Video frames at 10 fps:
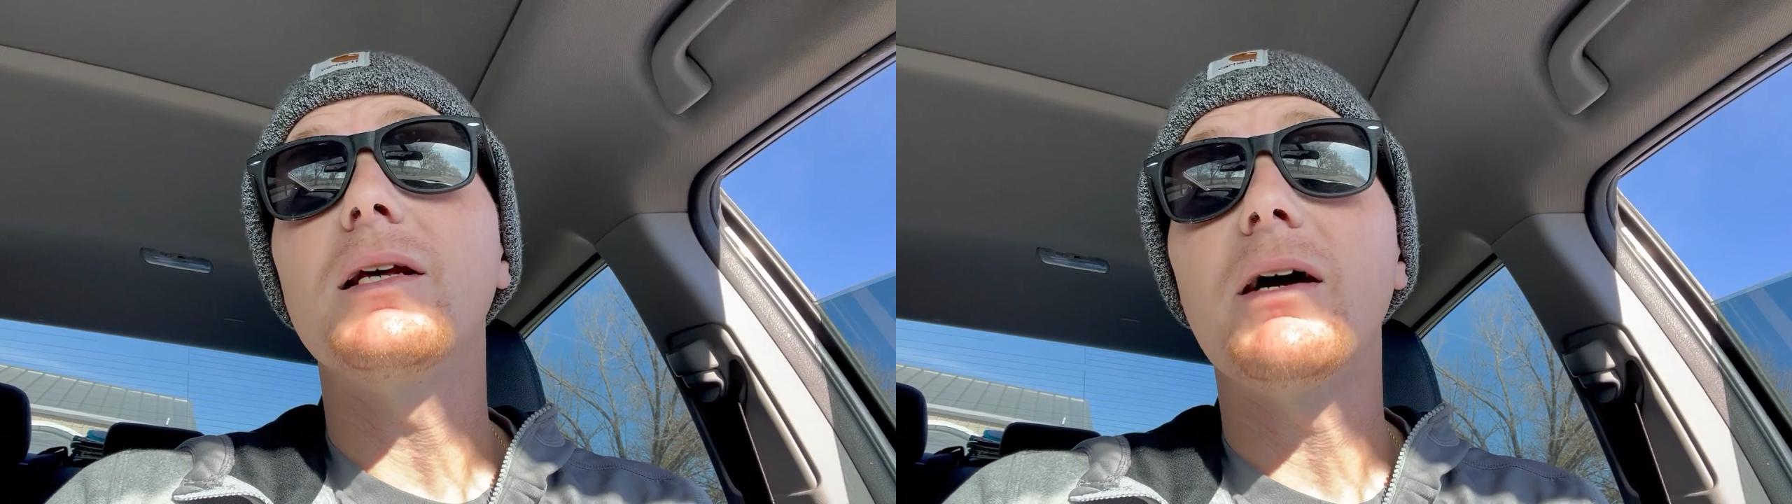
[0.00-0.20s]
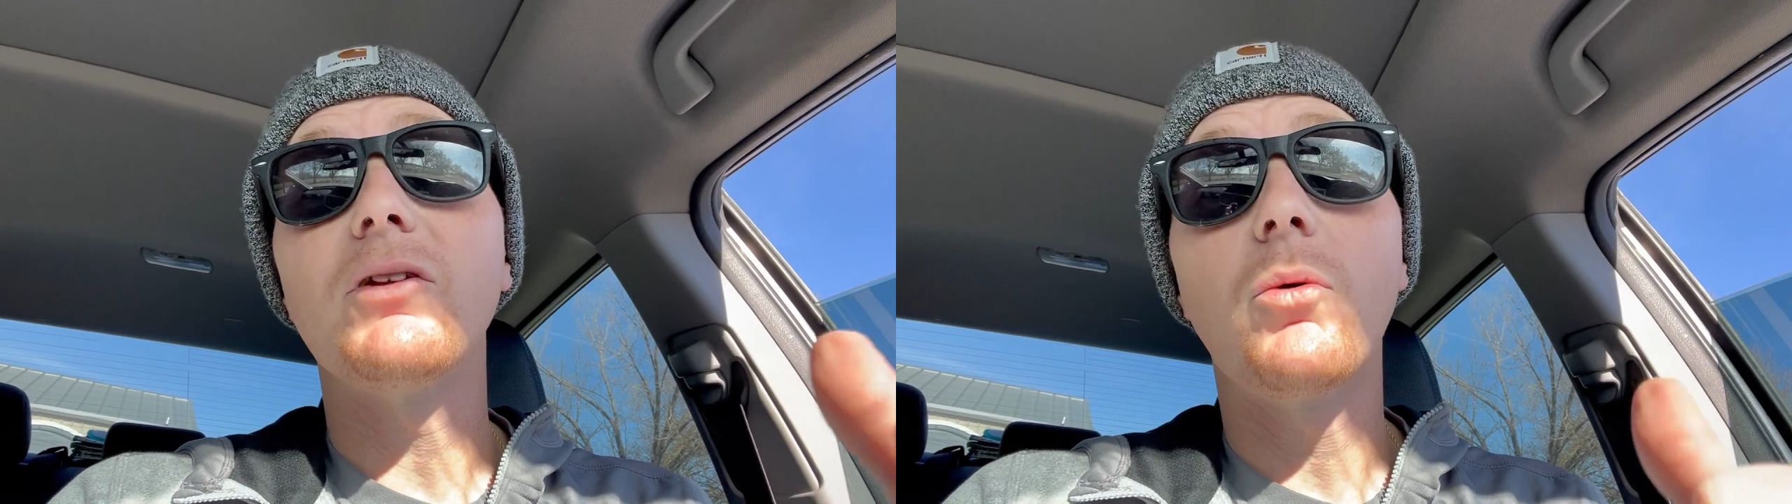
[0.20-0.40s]

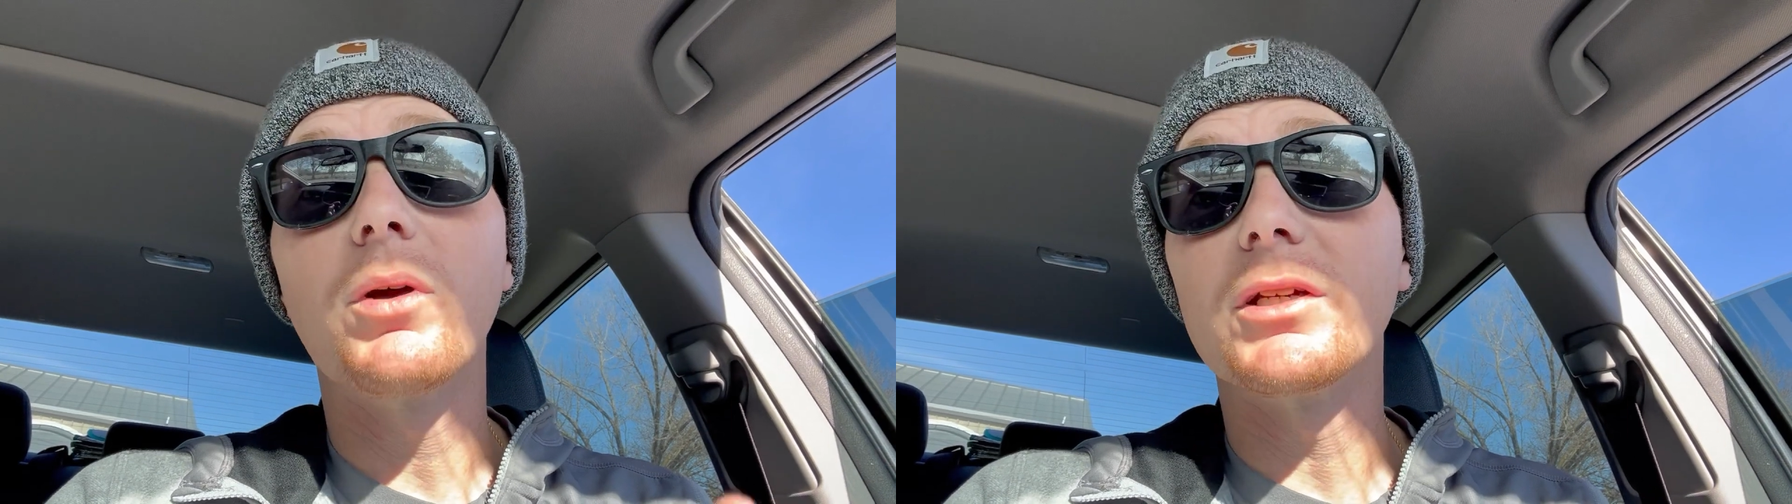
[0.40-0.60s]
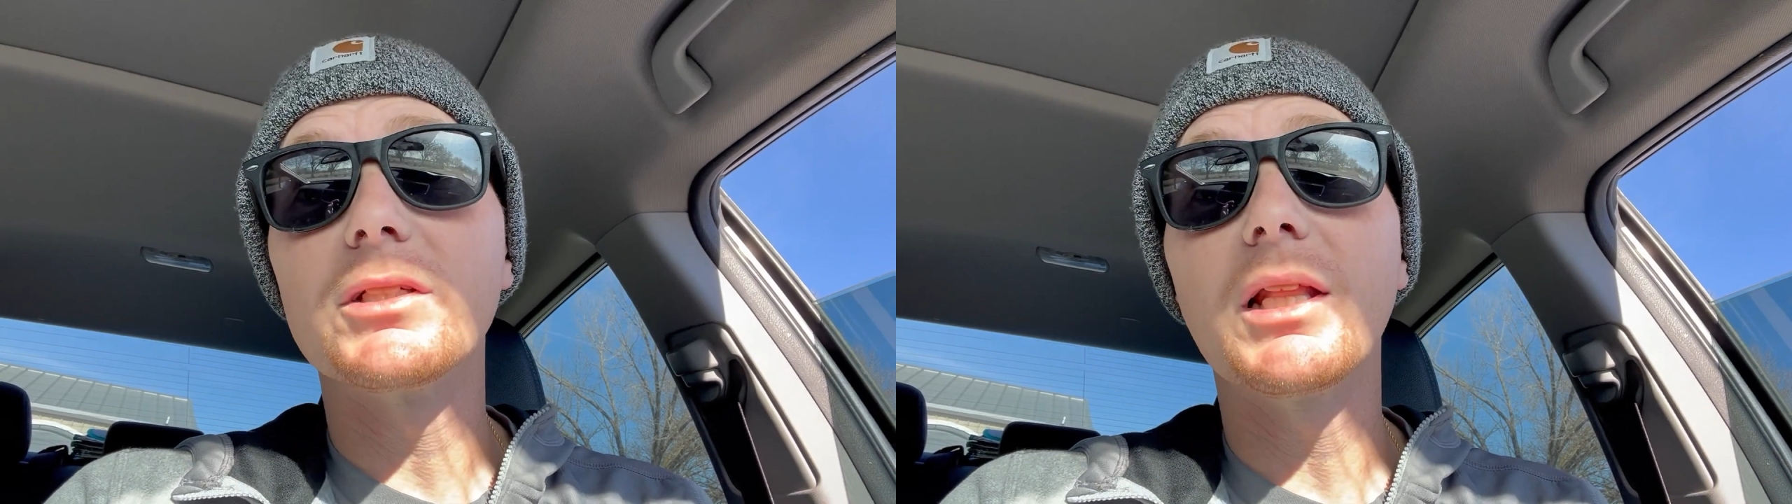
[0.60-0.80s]
have nowhere
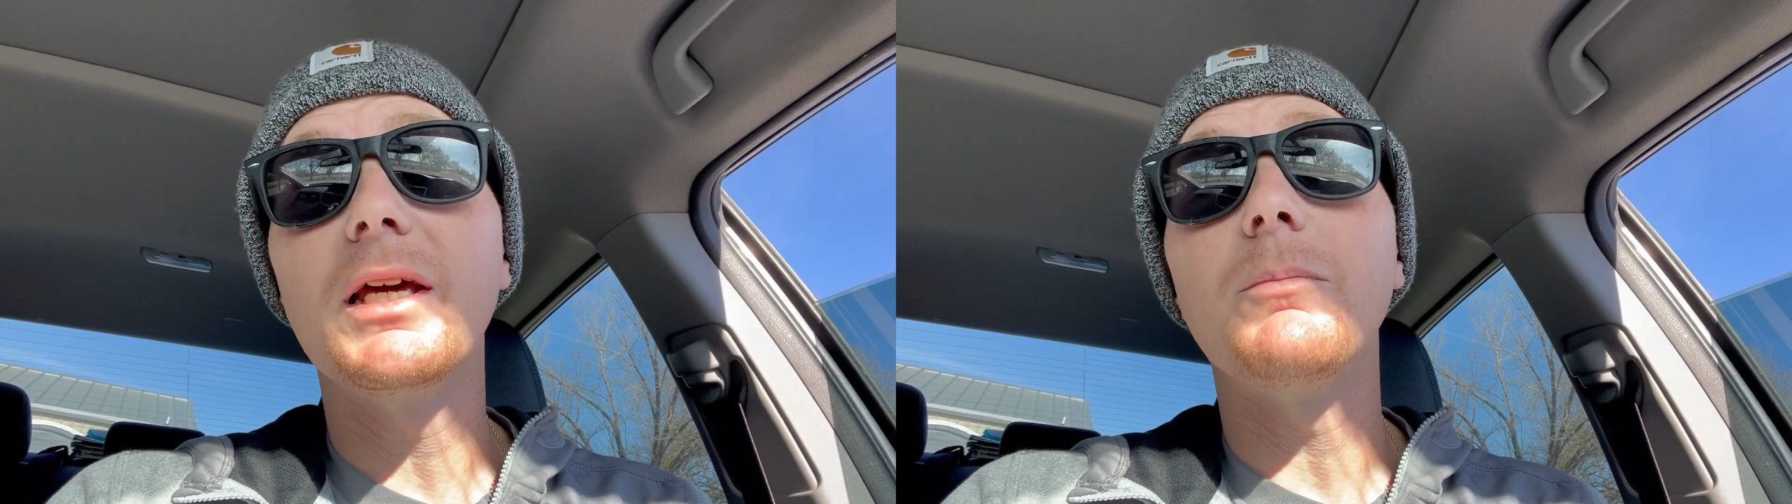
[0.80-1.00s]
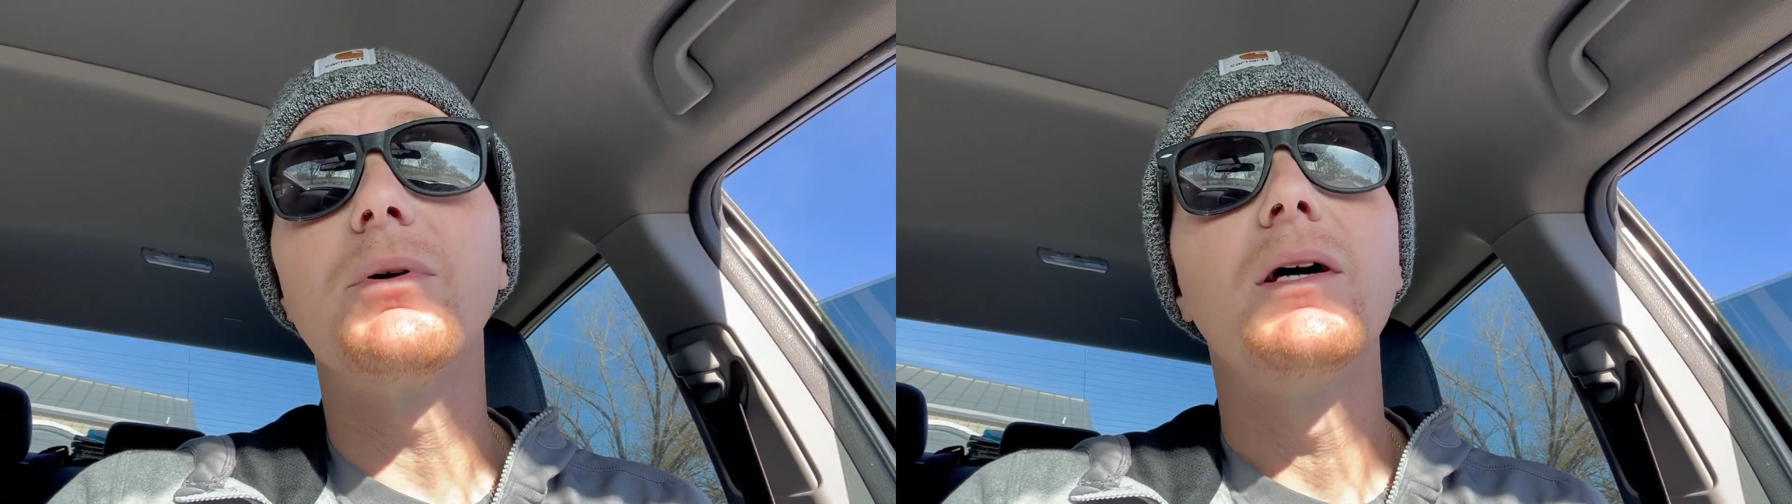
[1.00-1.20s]
to
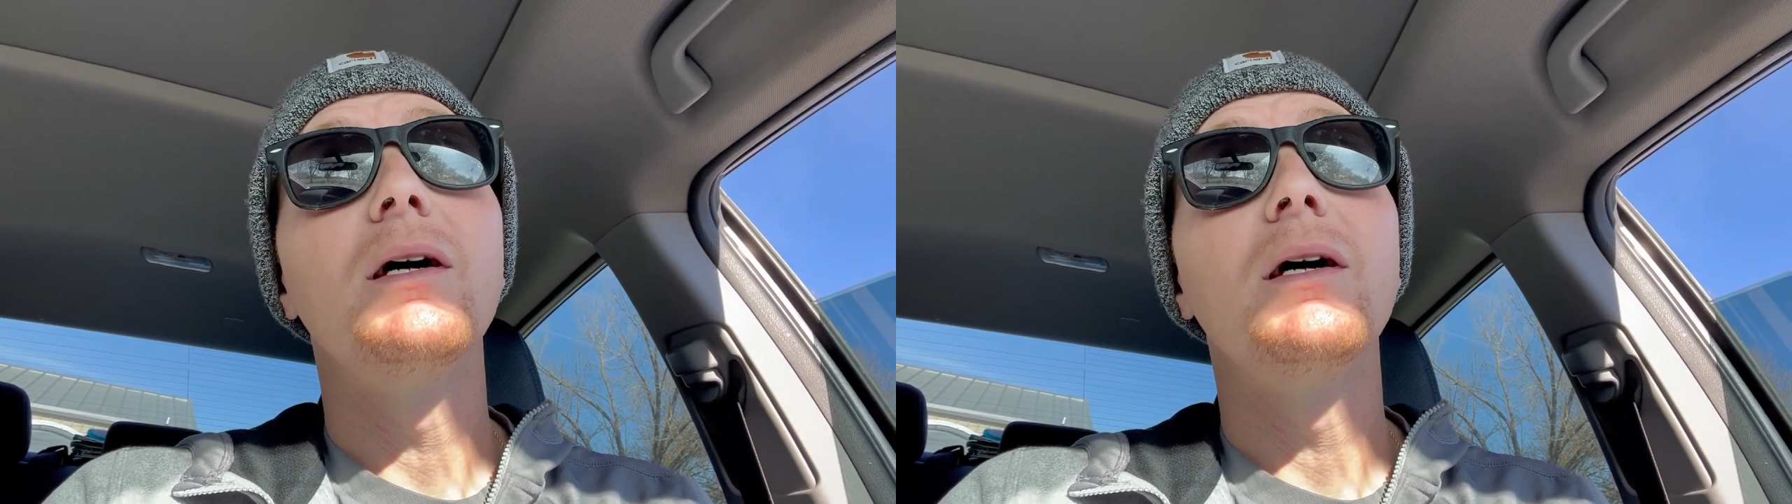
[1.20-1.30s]
sleep,